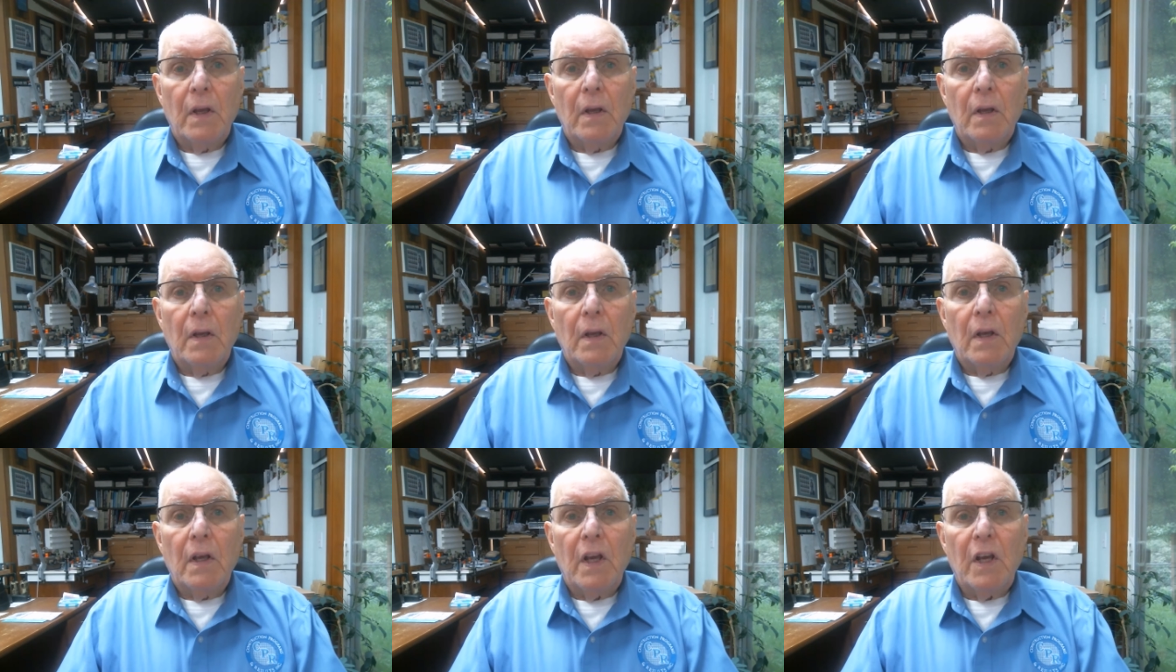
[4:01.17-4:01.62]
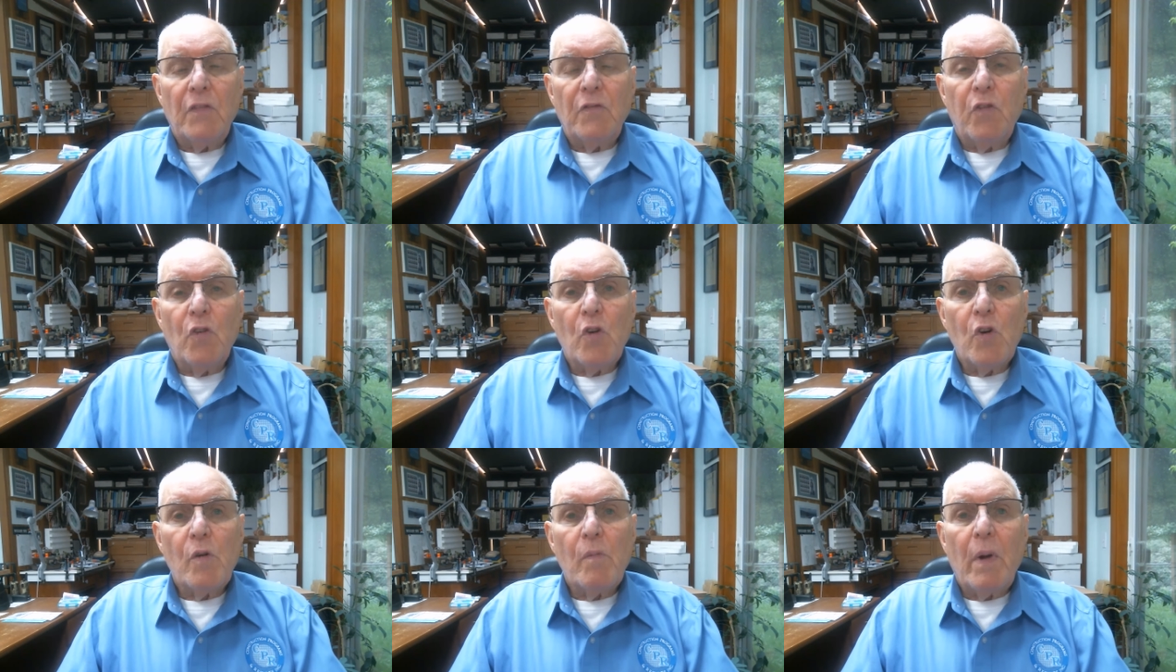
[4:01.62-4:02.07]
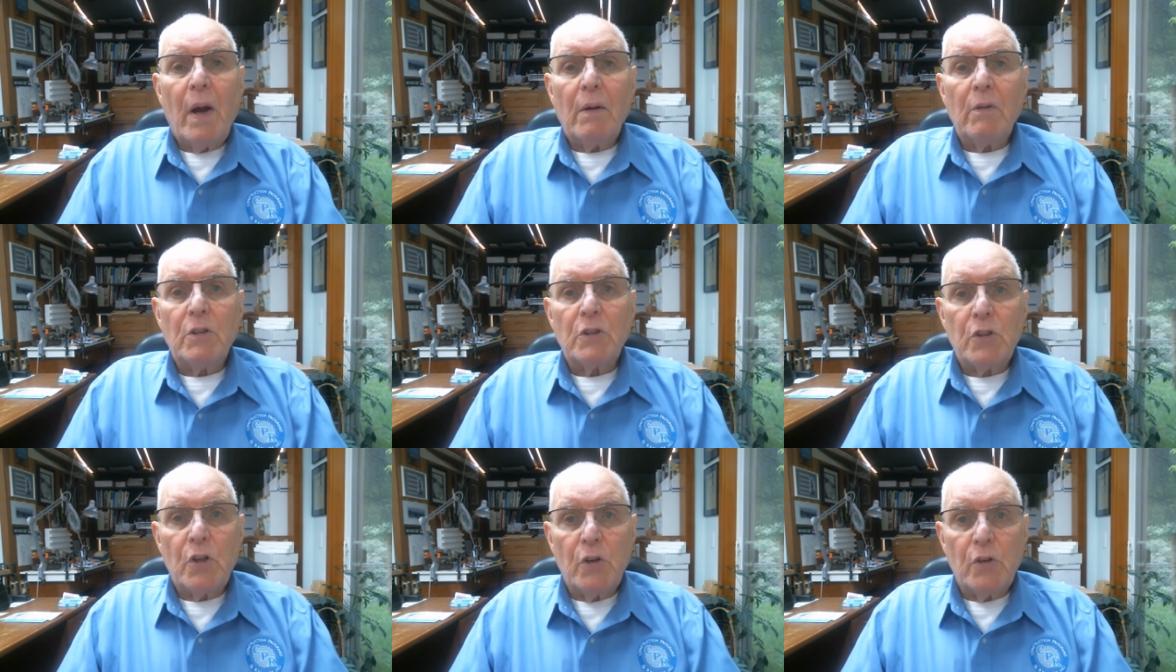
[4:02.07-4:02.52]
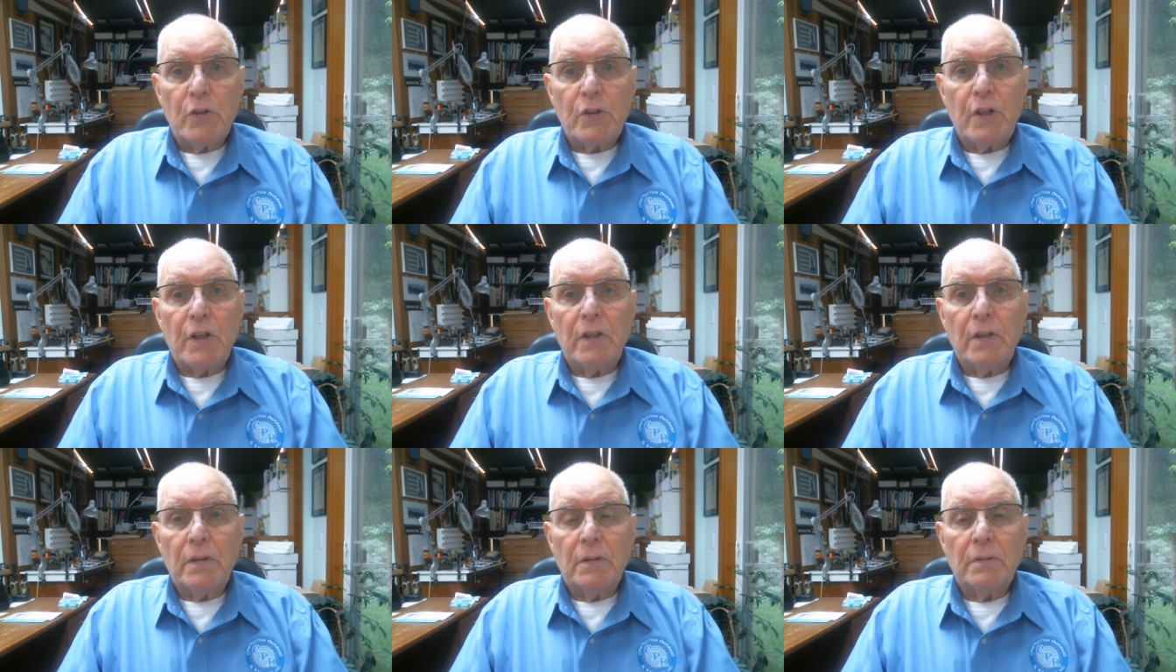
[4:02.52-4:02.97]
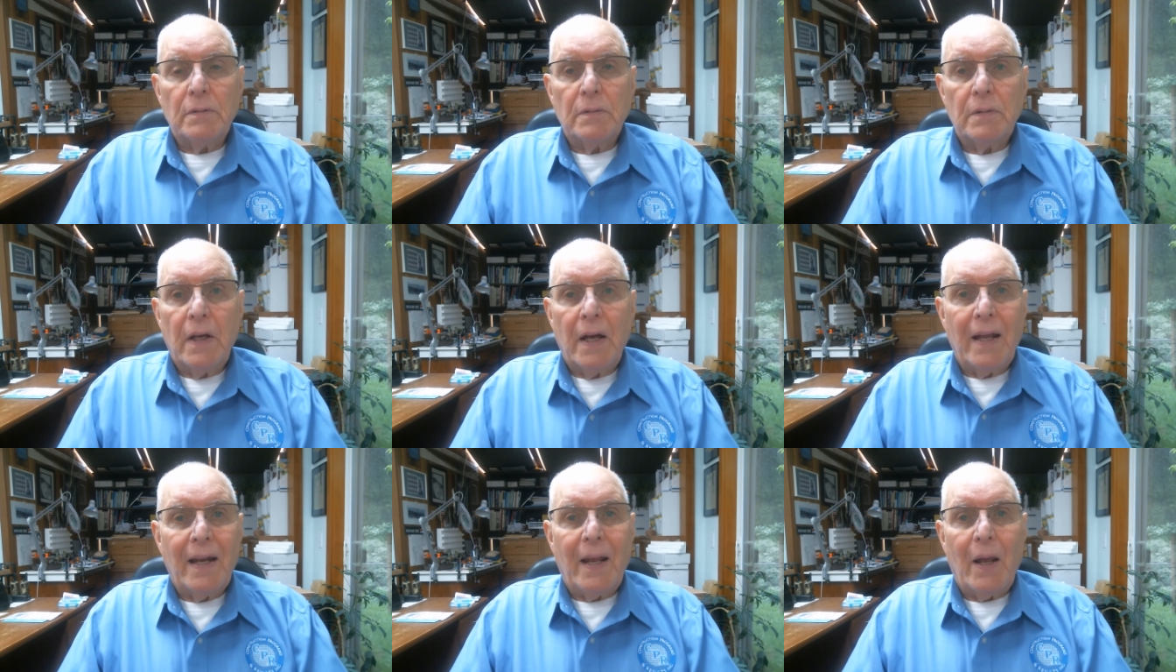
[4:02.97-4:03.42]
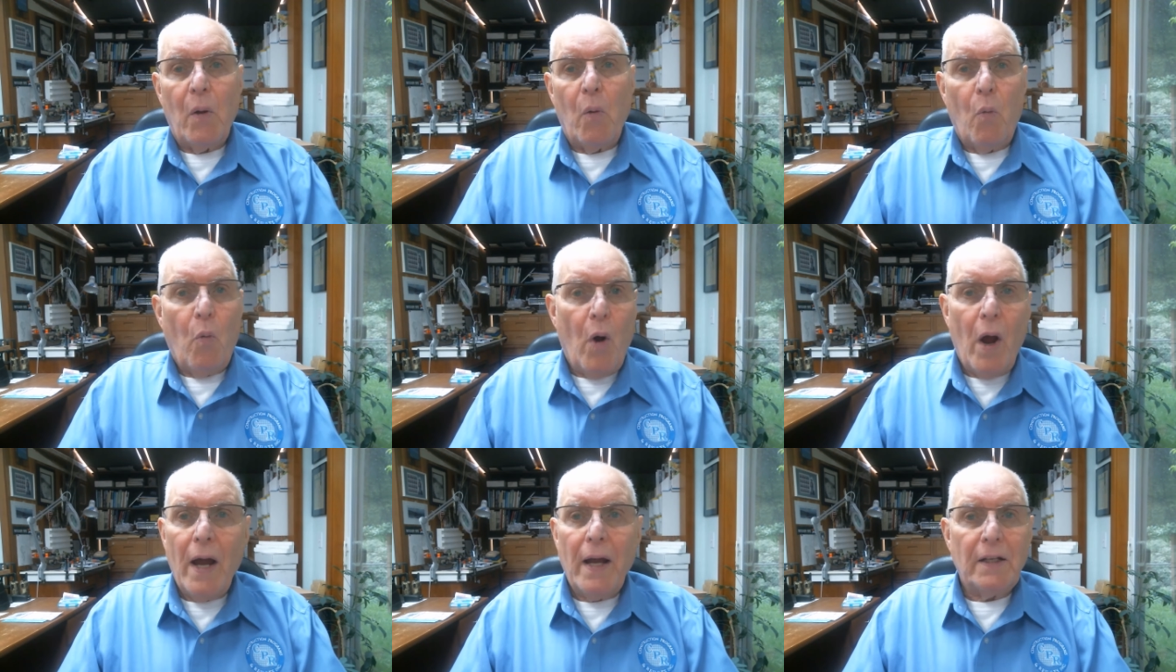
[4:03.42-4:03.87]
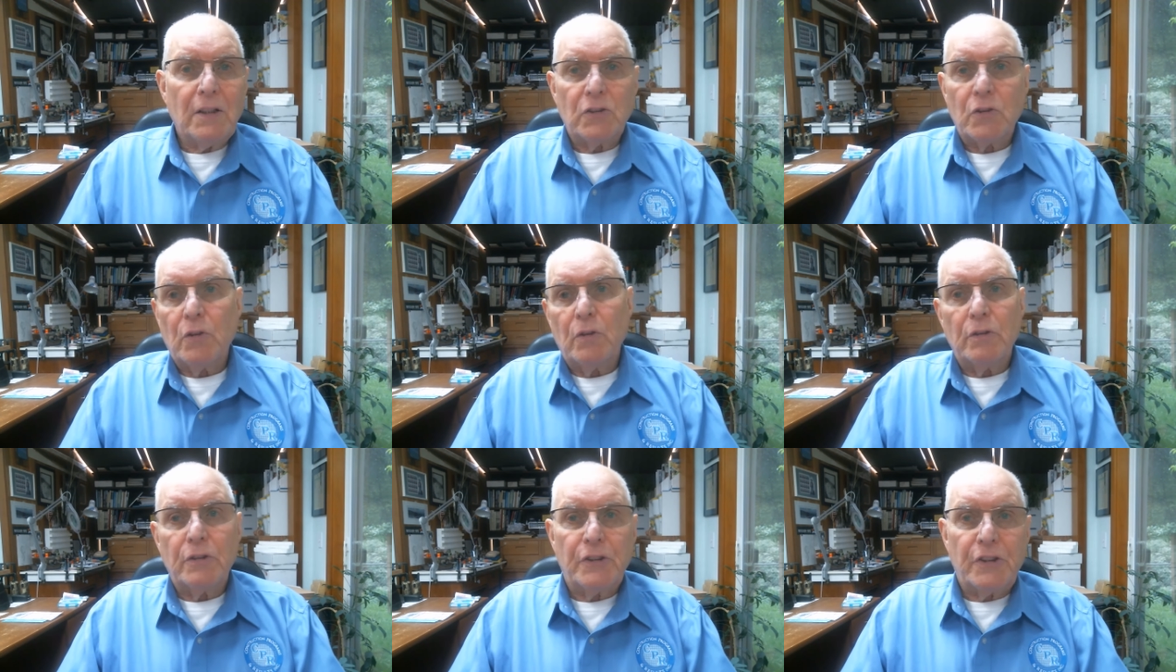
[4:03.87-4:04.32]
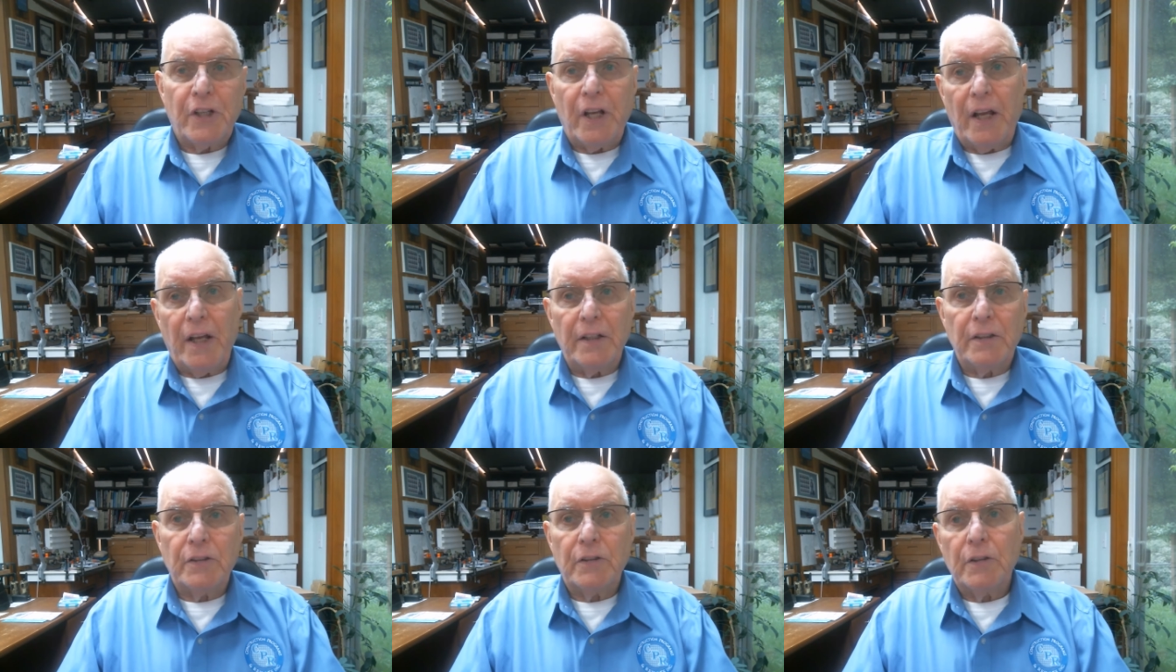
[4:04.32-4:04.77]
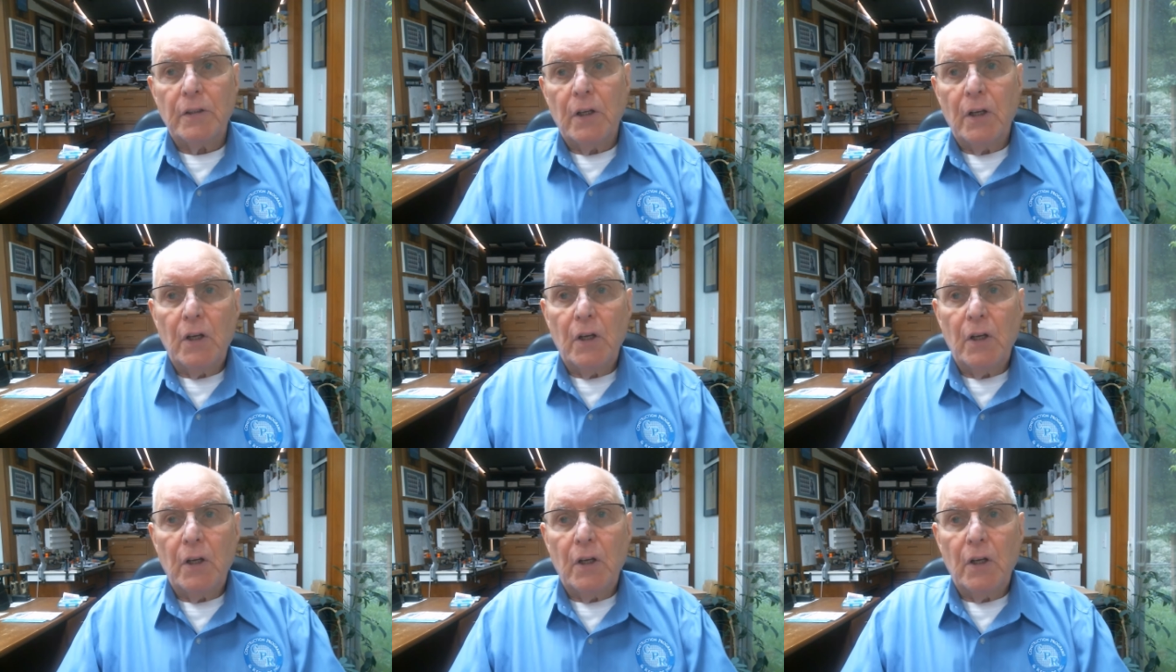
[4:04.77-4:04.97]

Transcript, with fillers: a forum I was hosting had a wise old sage